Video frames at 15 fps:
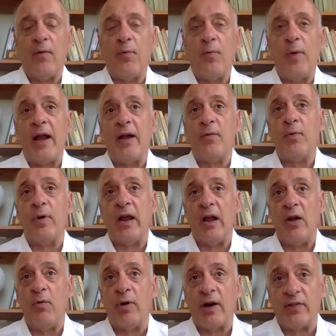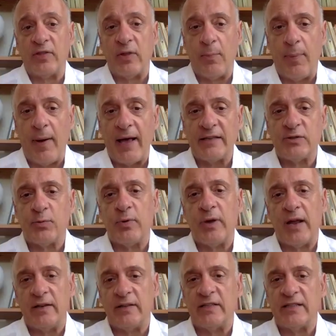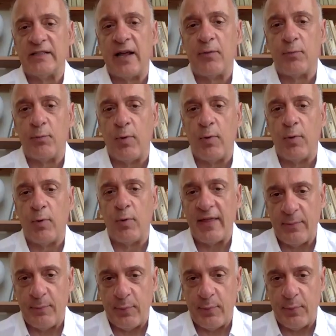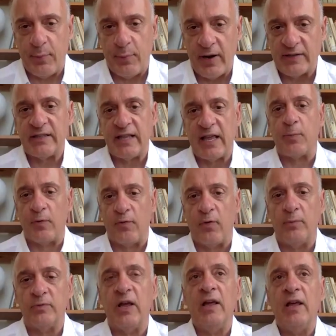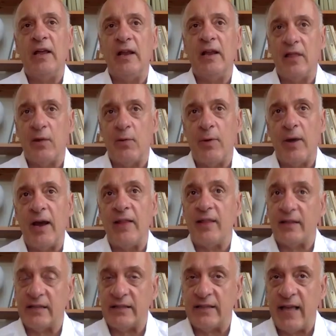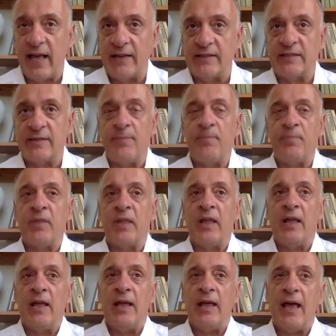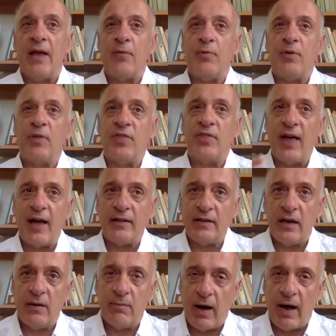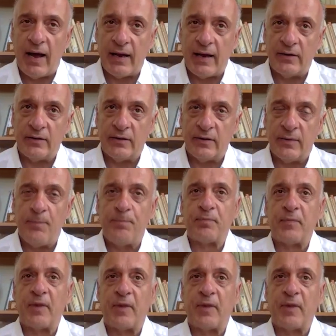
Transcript: when we look at the past, we understand why the present has performed in the way that it has. And with that in mind,